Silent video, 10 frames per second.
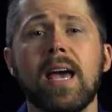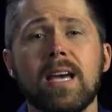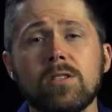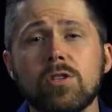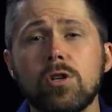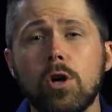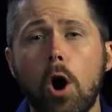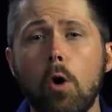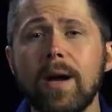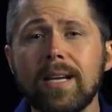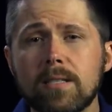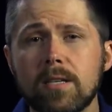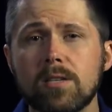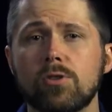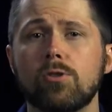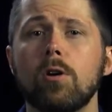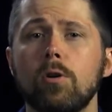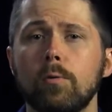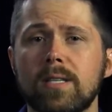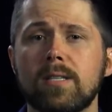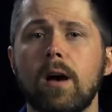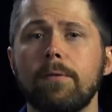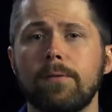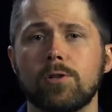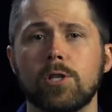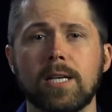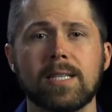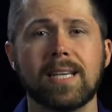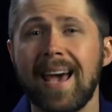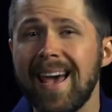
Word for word: is going to struggle with selfishness,